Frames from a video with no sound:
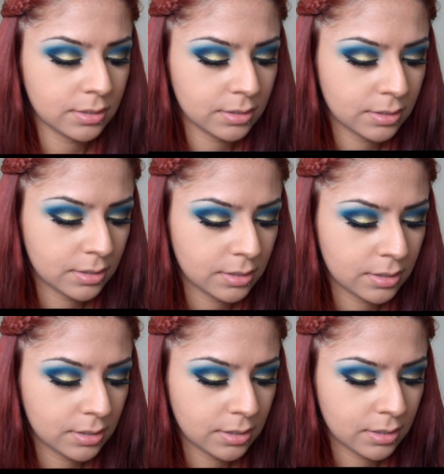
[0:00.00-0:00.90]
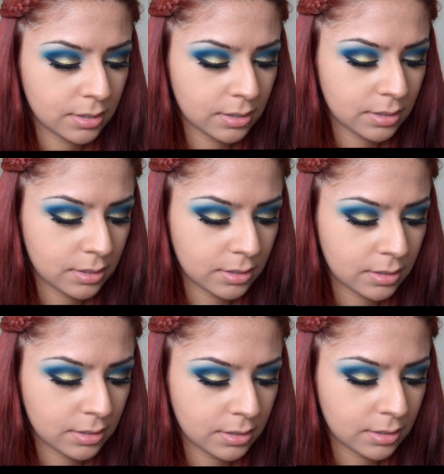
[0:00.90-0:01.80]

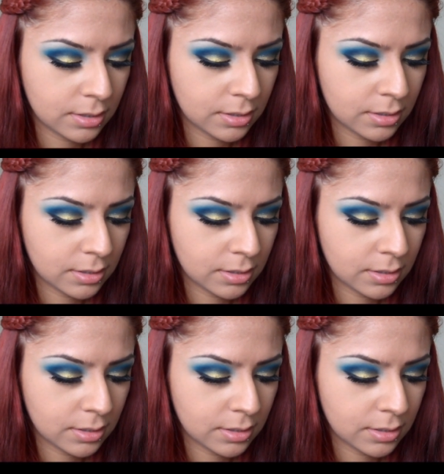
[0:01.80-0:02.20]
(silence)